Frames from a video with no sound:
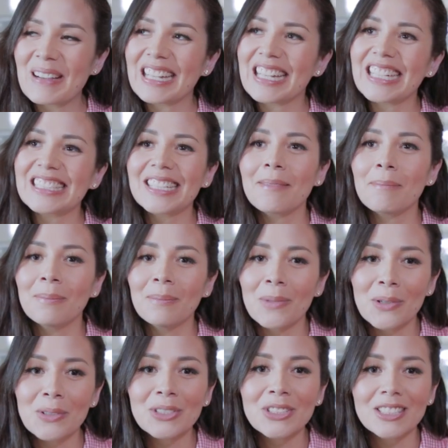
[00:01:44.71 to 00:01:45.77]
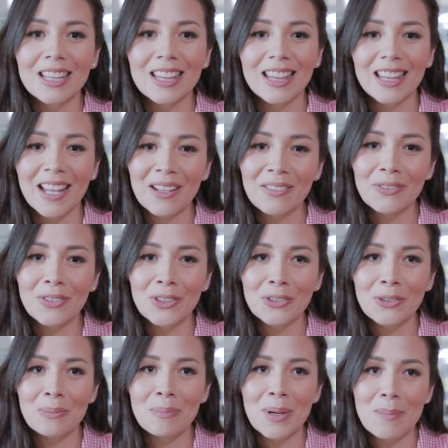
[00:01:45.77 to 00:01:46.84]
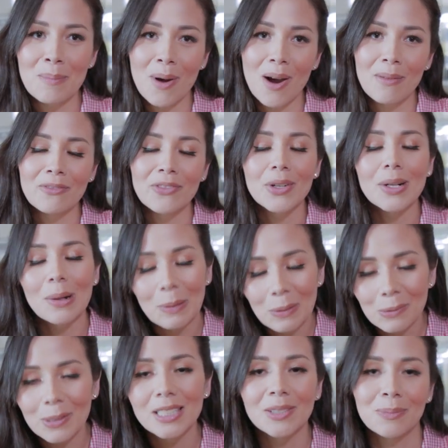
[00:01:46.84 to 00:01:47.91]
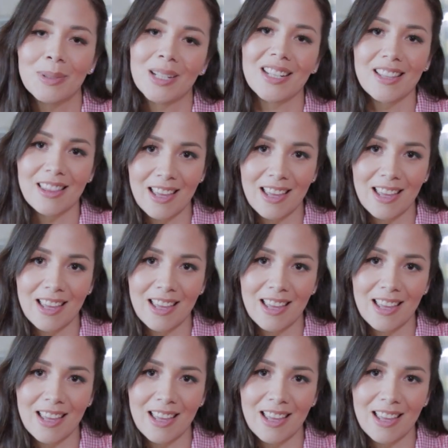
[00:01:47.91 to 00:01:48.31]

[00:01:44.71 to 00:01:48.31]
I guess I'm most thankful to my mom for always being